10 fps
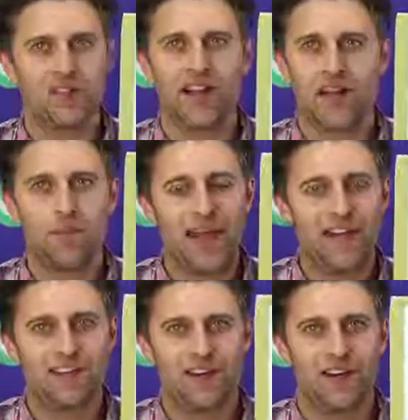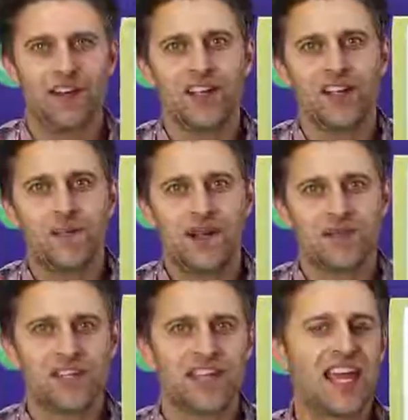not a painter, but he
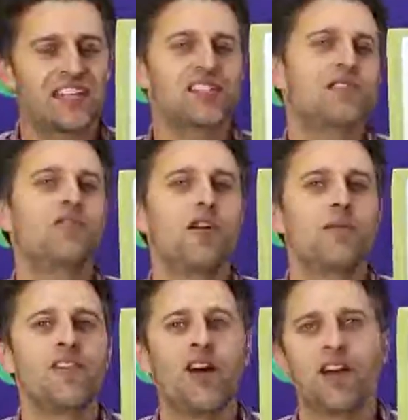was engaged in some form of